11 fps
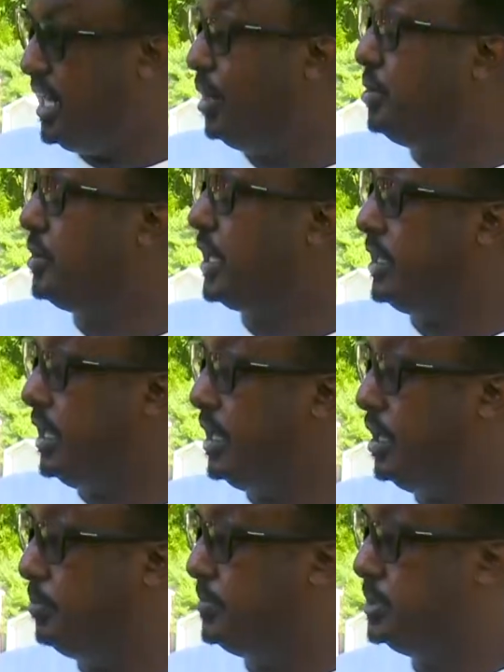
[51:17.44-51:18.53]
how you can
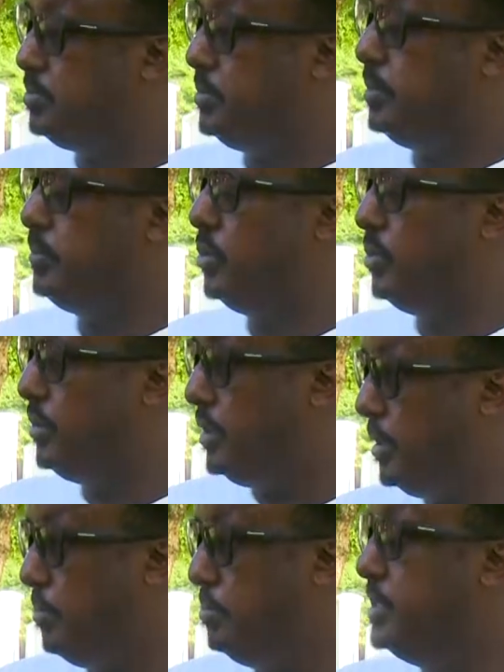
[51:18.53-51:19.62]
help these people
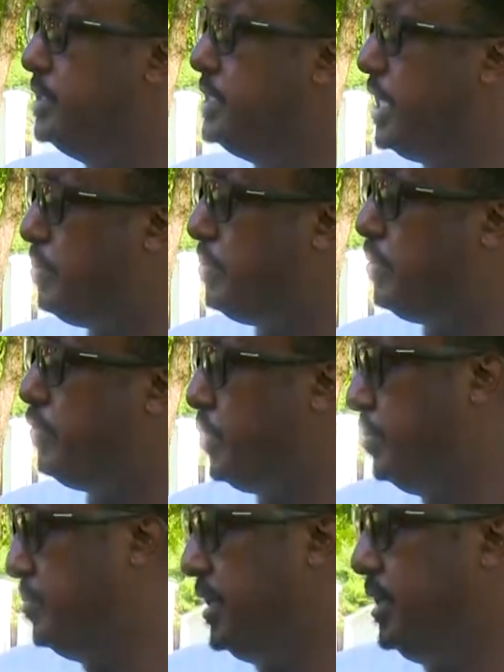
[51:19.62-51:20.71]
build up
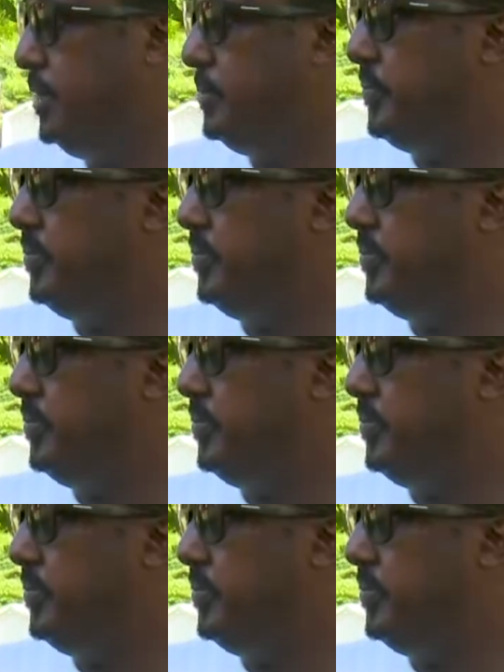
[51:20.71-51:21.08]
from there.